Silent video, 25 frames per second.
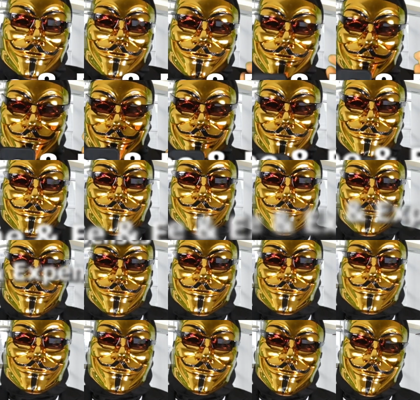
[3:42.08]
is the main
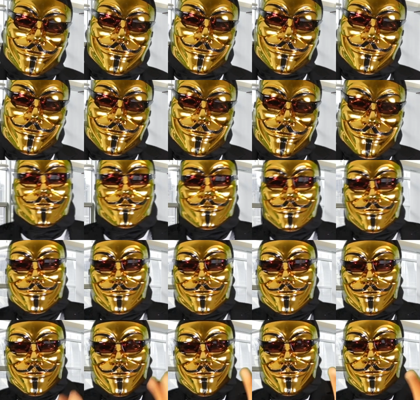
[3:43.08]
thing to do.
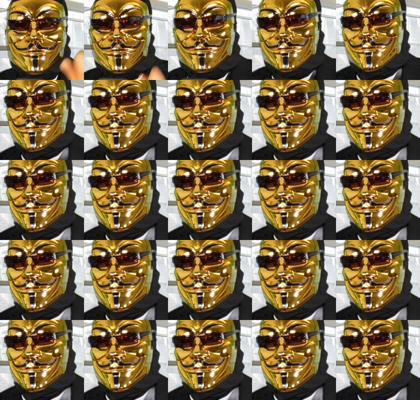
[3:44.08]
Step number